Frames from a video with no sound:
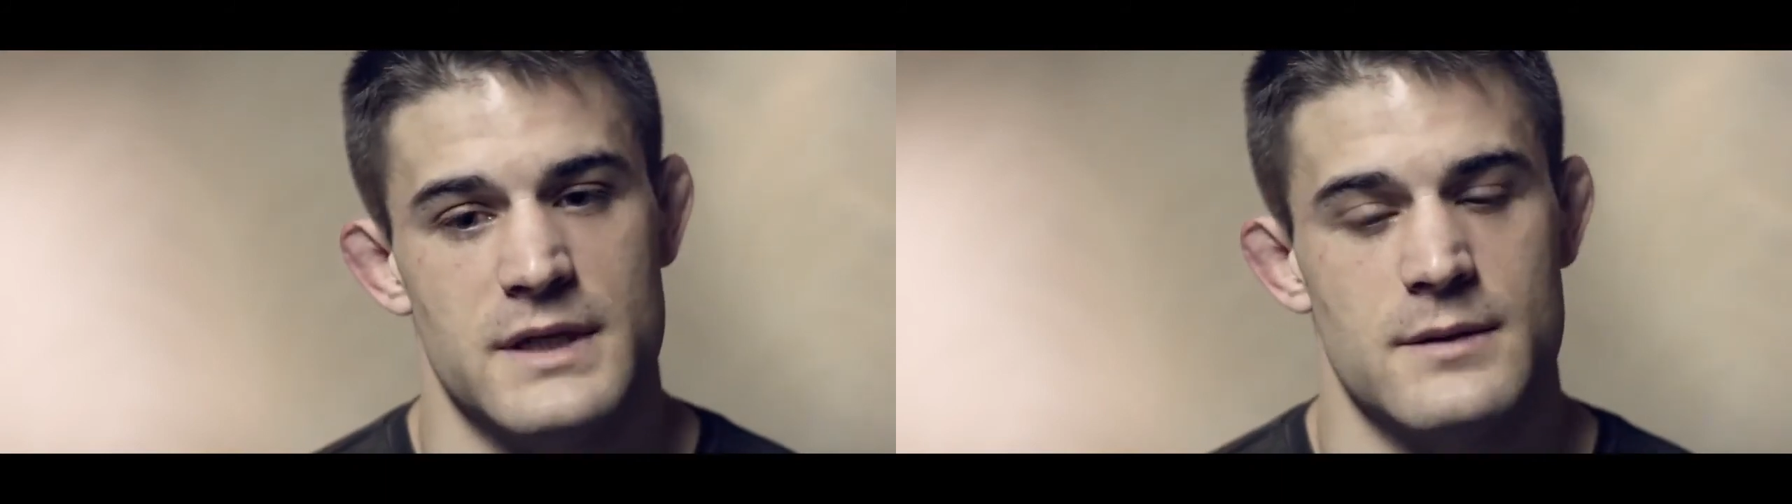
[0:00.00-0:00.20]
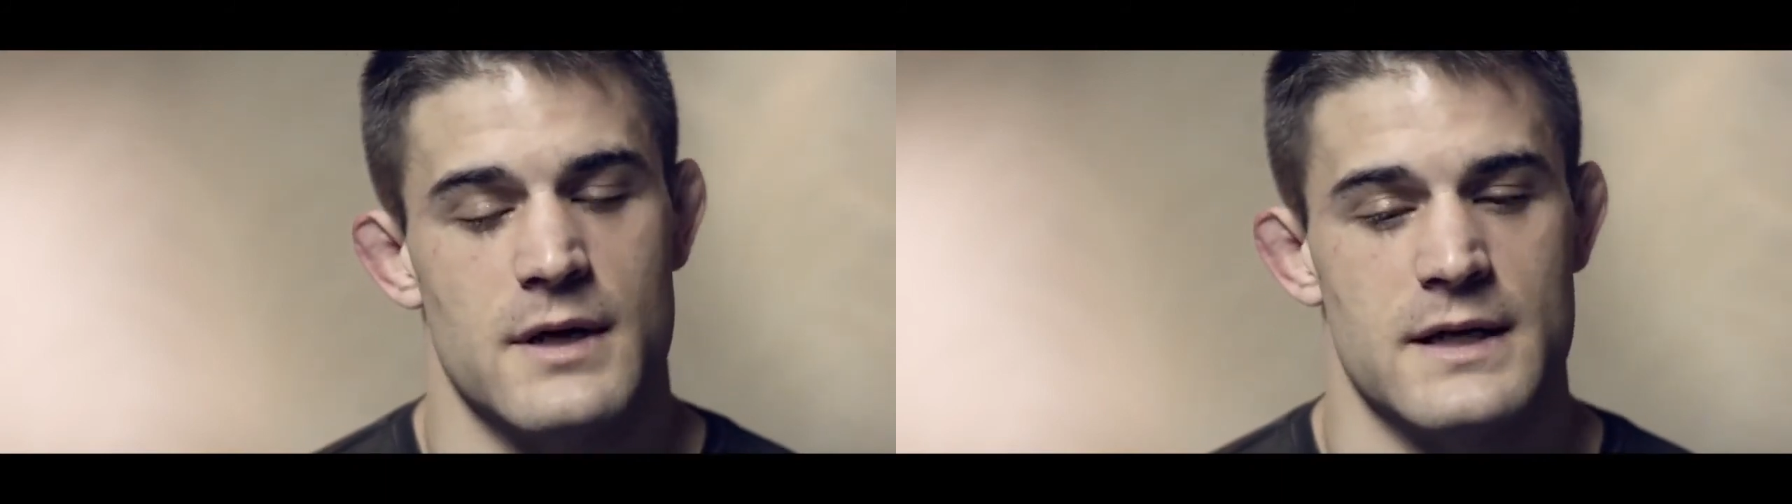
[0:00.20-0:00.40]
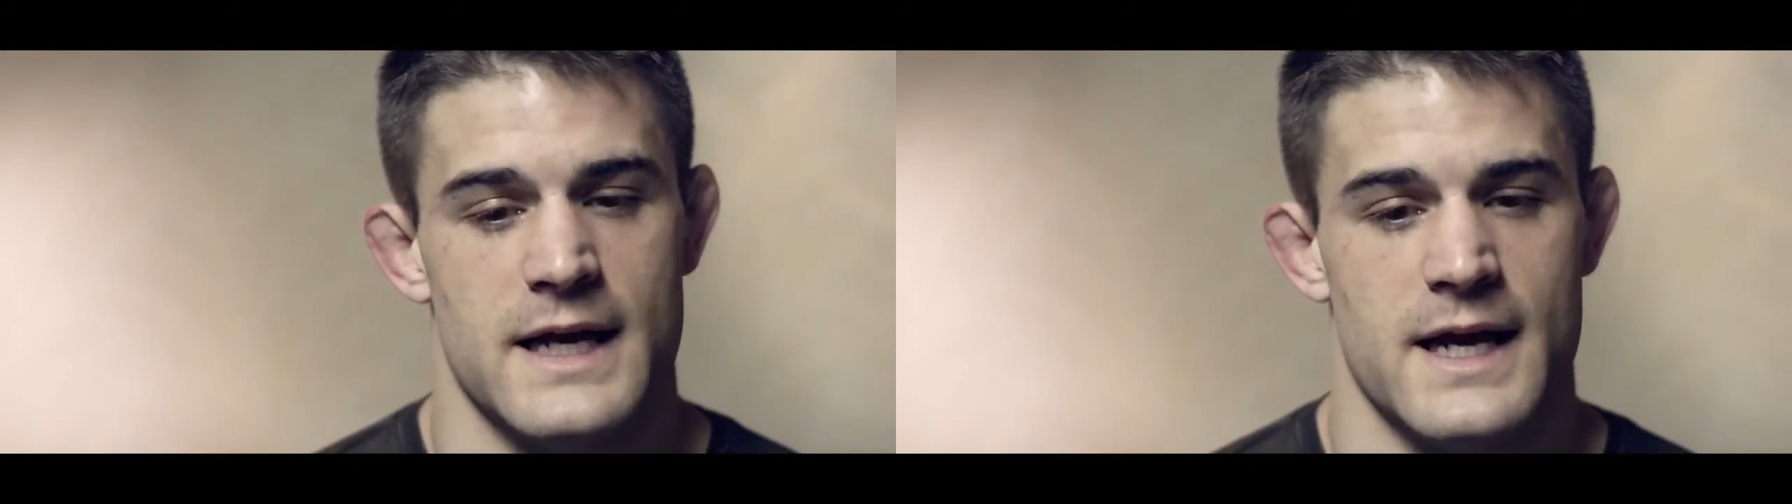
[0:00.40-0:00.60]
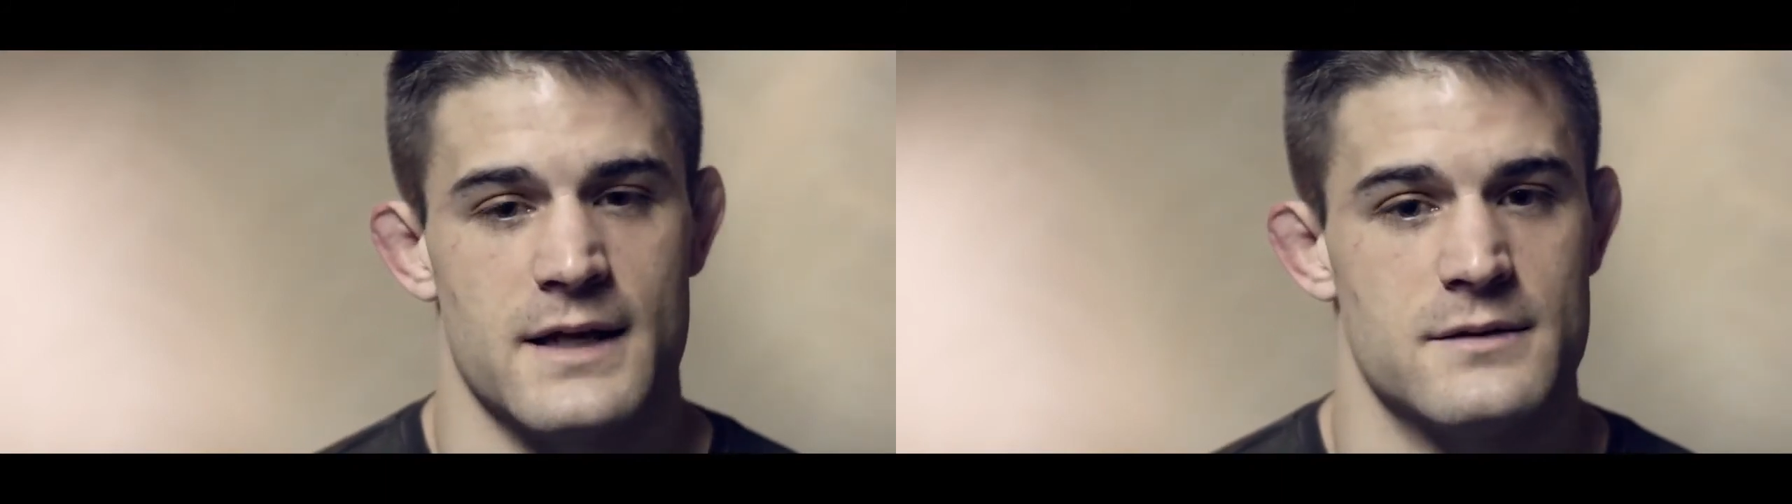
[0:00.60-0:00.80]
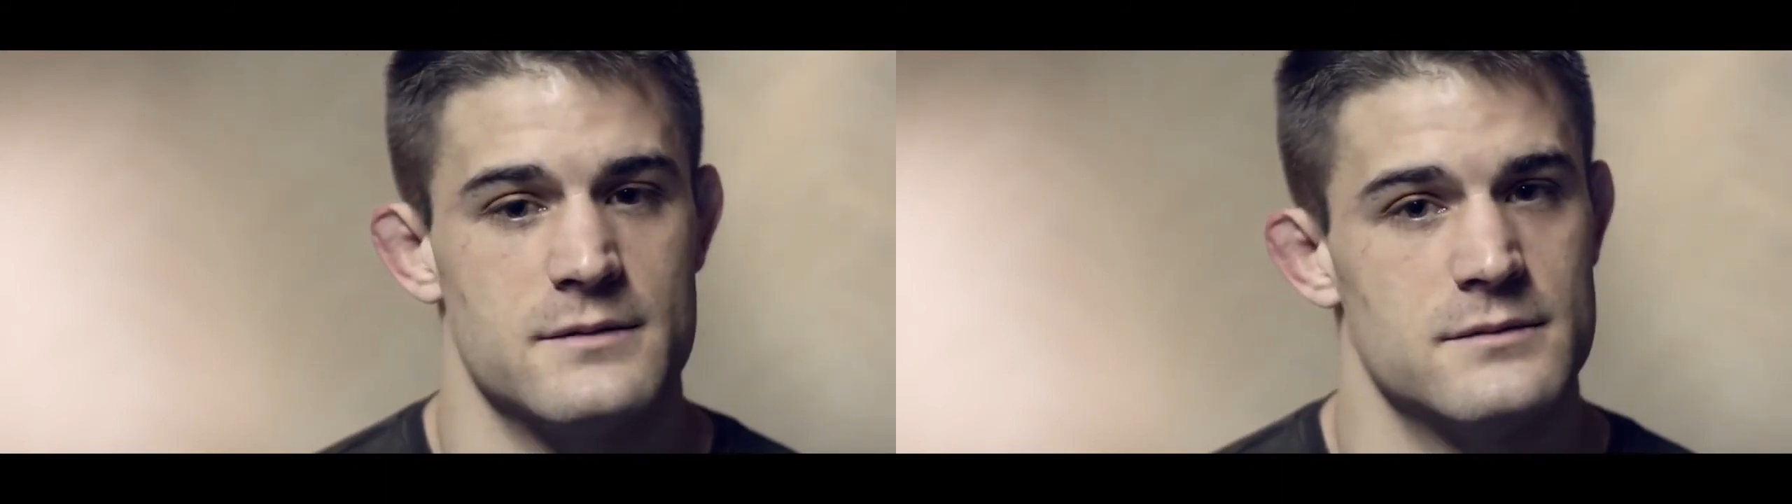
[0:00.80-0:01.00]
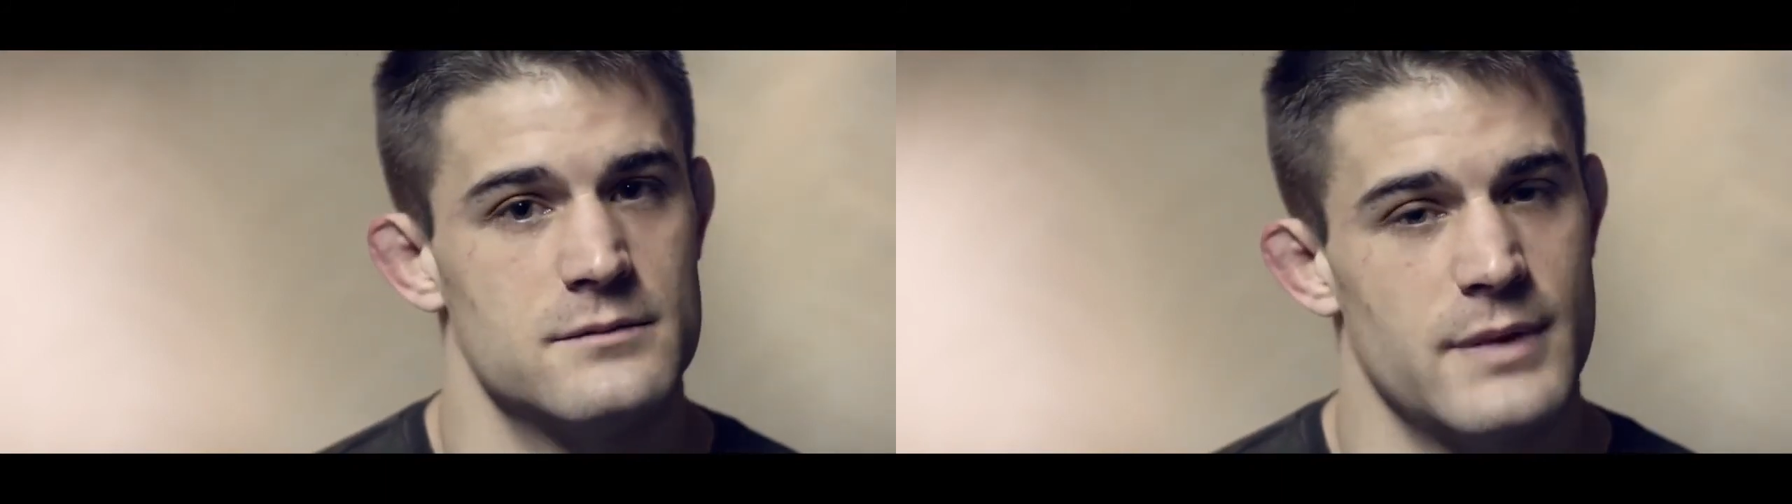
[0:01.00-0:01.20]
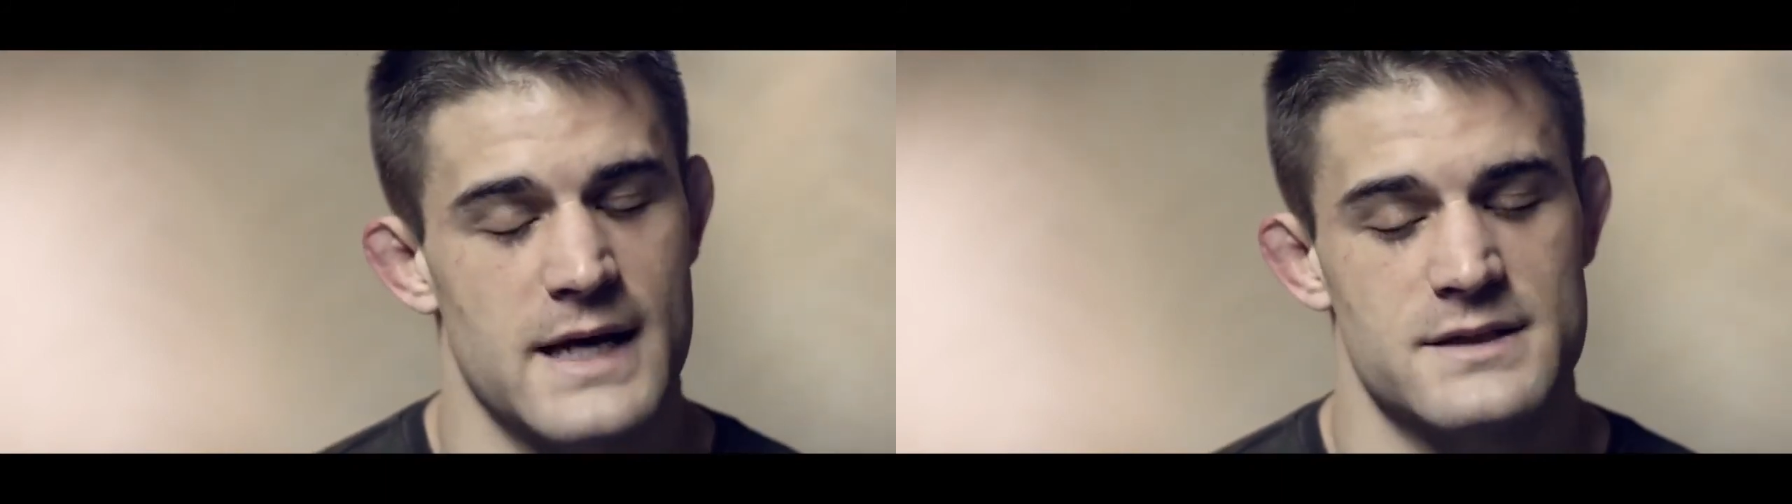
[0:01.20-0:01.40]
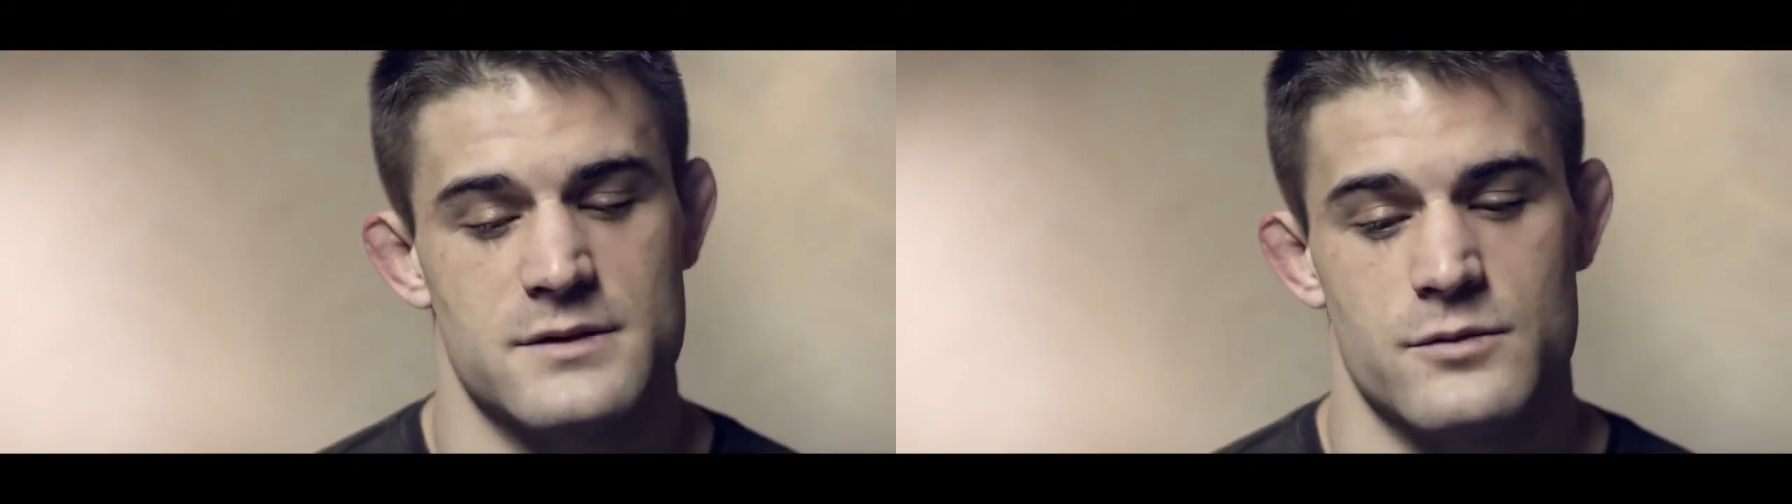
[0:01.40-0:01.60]
B, my dad
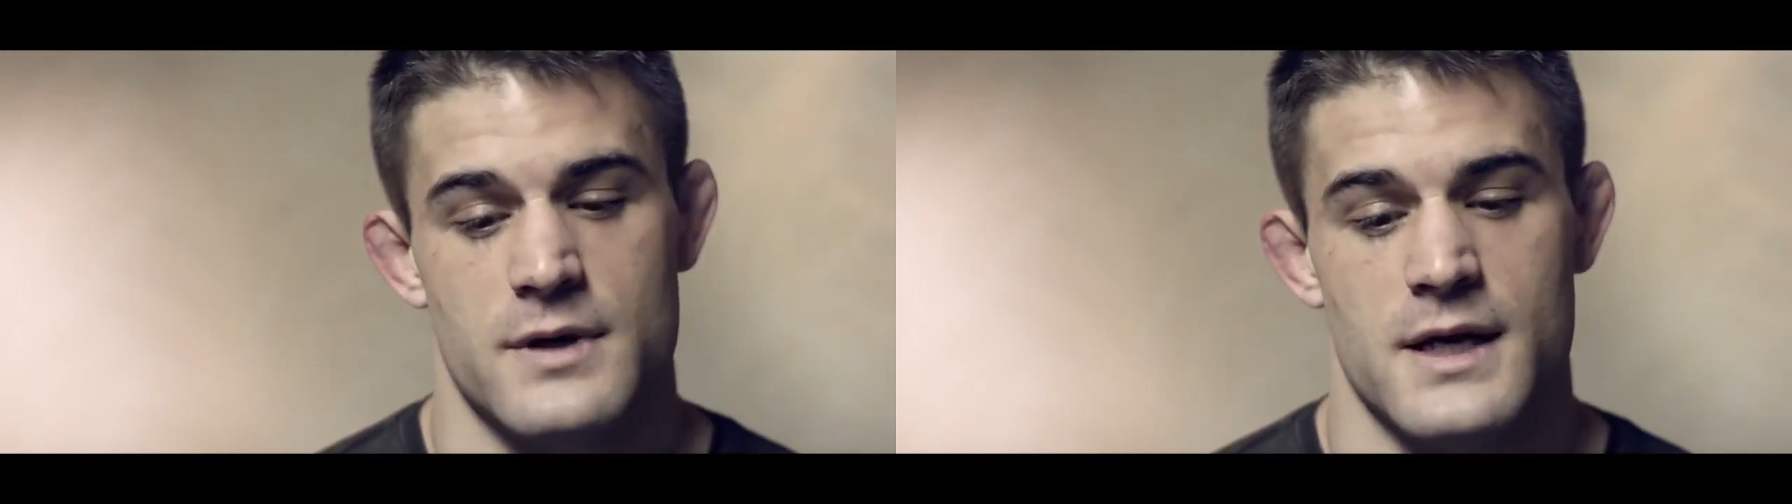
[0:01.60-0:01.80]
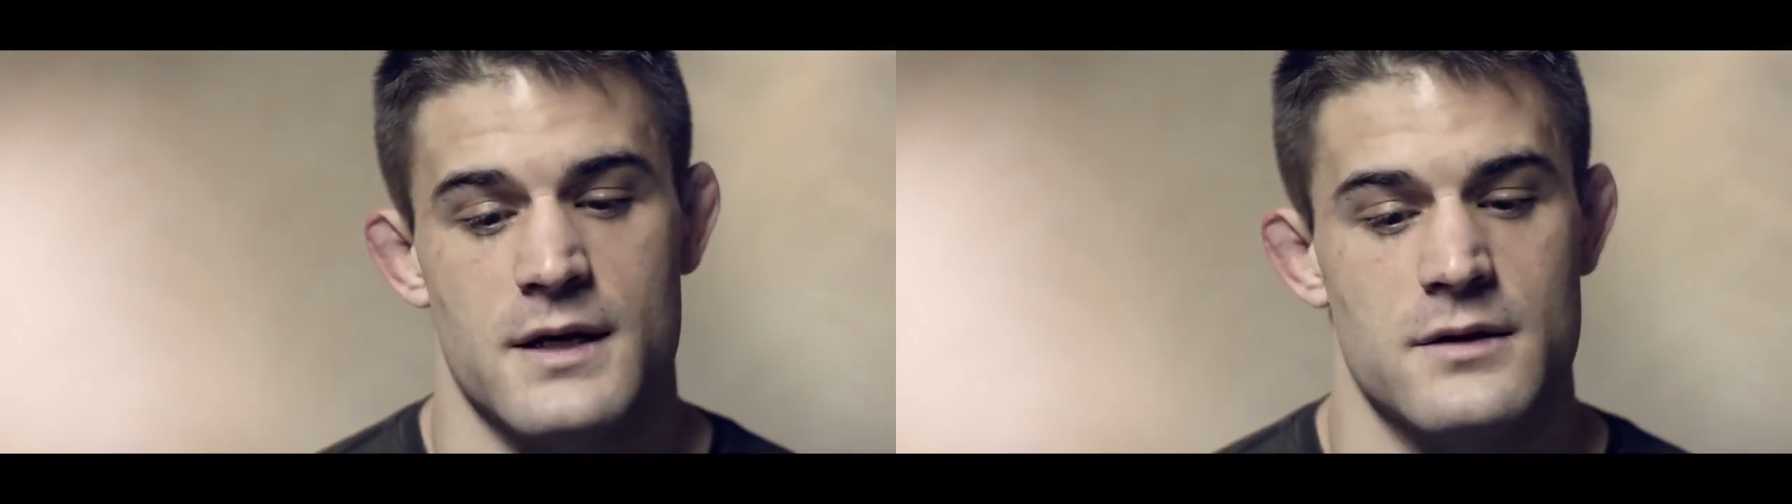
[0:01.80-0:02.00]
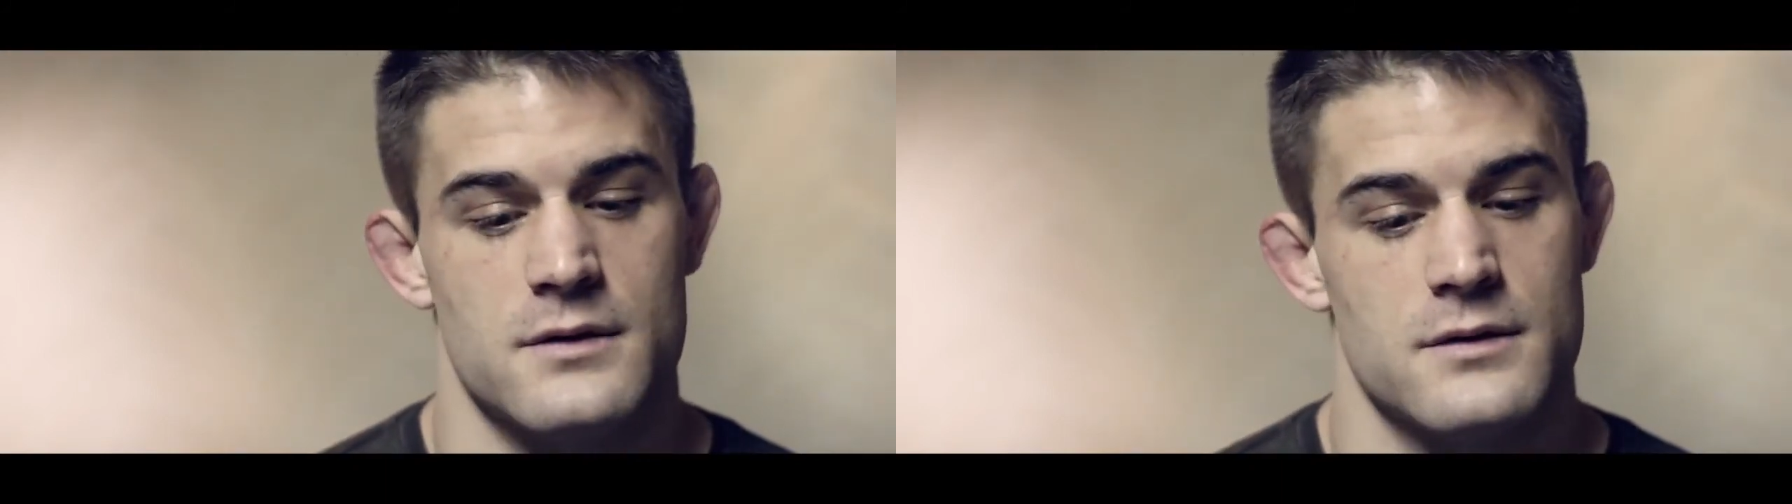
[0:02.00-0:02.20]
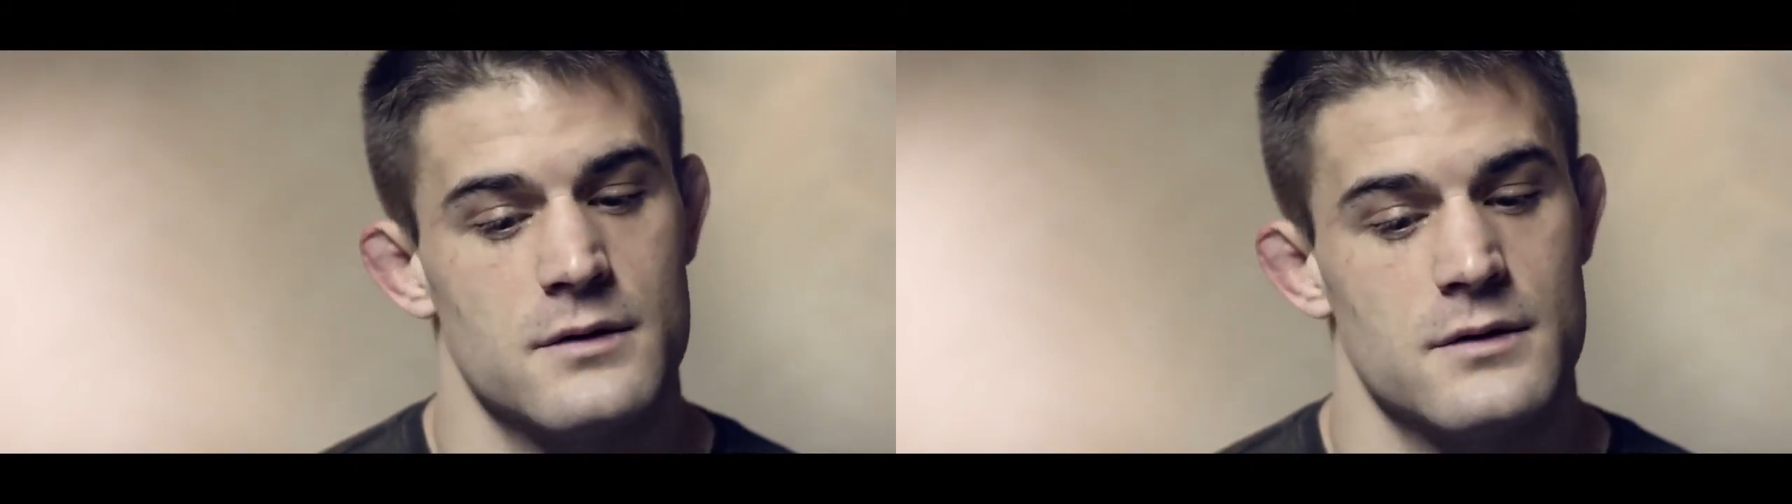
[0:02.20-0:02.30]
passes away,